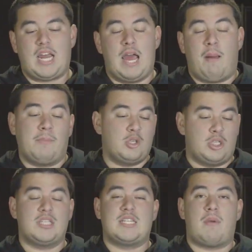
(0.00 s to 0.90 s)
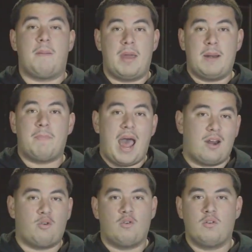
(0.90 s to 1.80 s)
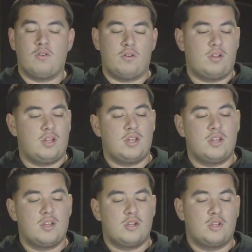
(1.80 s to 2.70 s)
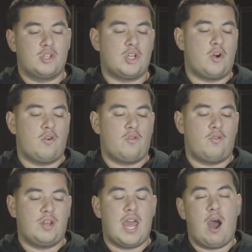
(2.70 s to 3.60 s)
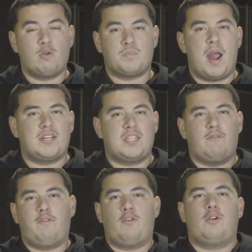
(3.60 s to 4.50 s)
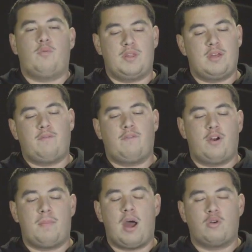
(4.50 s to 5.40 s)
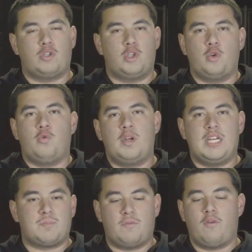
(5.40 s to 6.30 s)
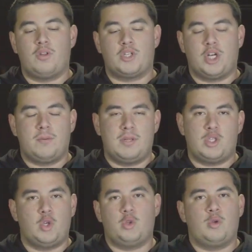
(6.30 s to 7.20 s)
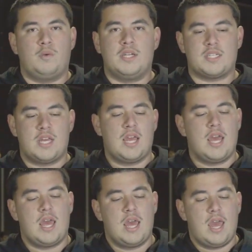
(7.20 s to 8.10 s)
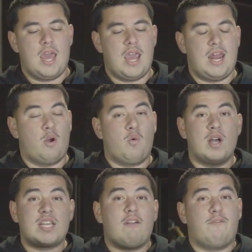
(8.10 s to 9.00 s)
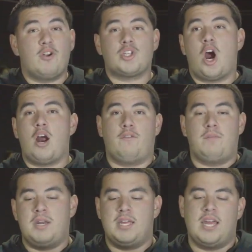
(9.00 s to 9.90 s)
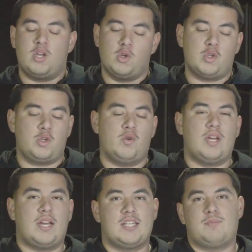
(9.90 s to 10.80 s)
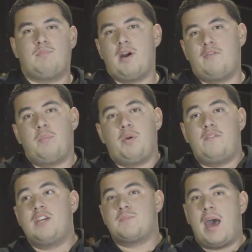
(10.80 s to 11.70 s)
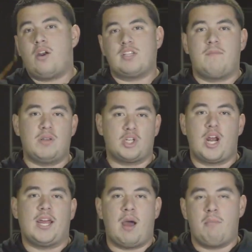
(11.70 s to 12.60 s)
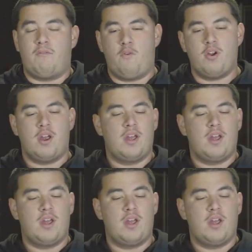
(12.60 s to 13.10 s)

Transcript: I'm using this as my main paddle. So, yeah, I was practicing with it for about 2 weeks before the tournament, 2 to 3 weeks. And it was at first hard for me to get used to it because of the previous paddles I've been trying out before.